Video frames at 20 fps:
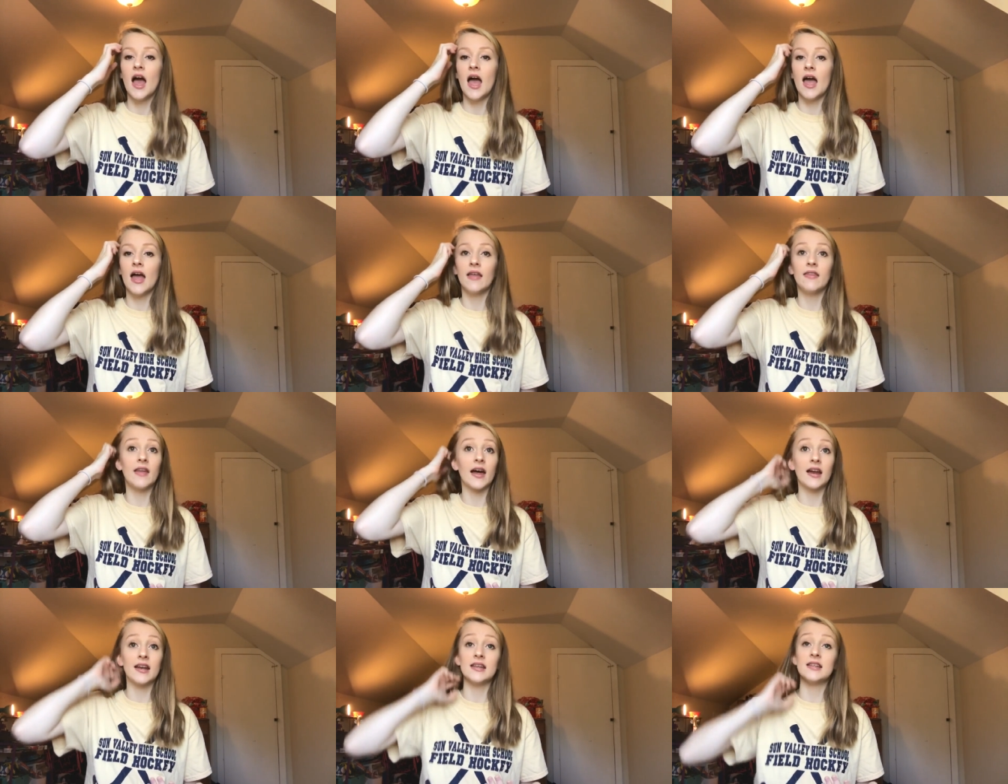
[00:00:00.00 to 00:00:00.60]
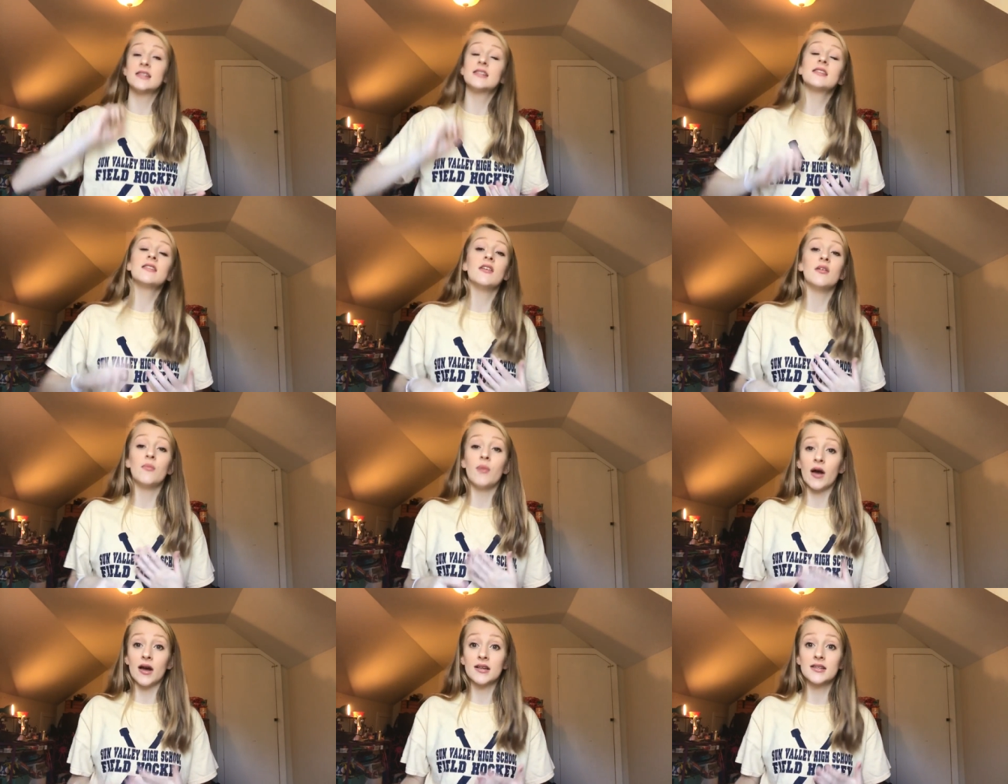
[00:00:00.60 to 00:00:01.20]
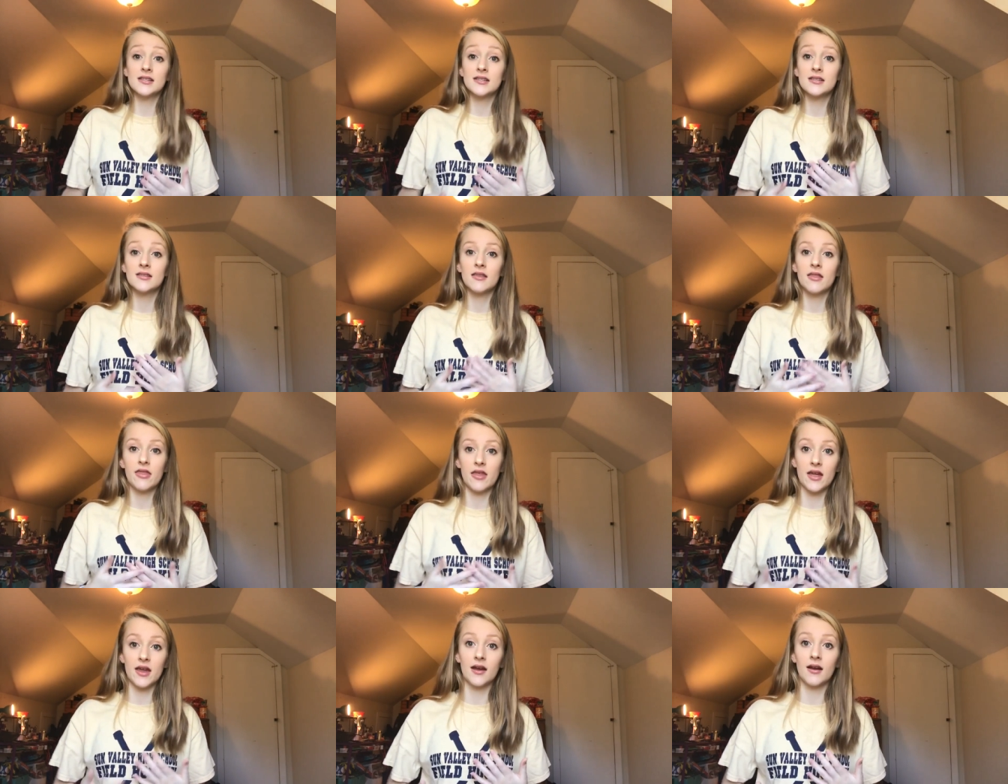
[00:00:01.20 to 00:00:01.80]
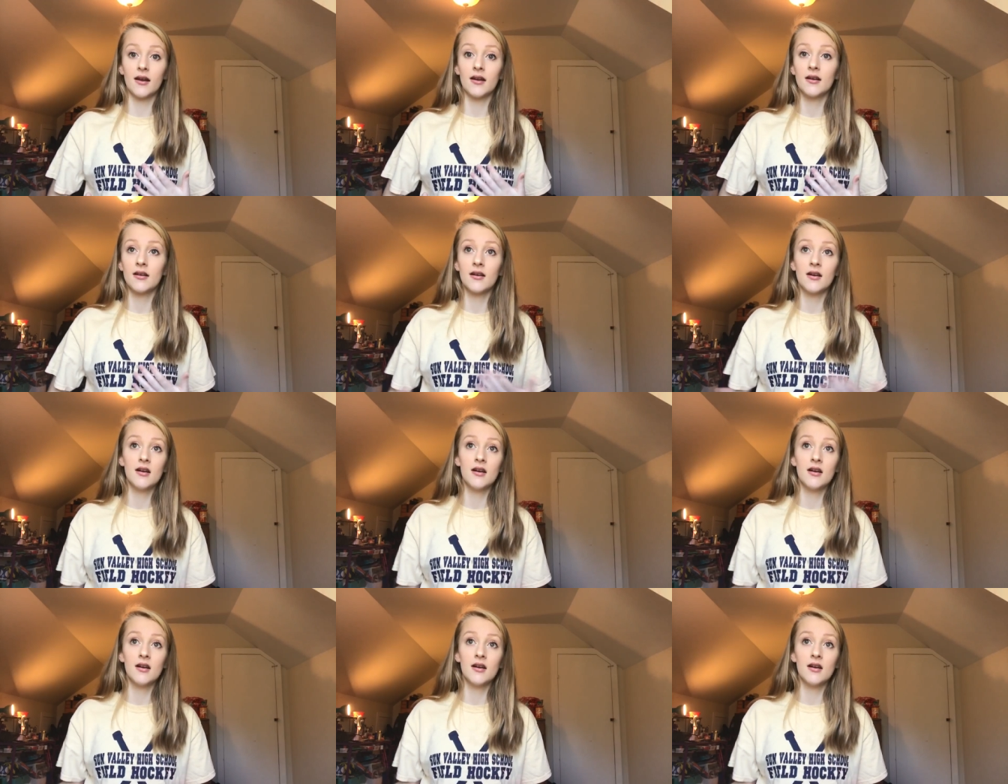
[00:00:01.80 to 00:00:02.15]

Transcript: and that is the best thing.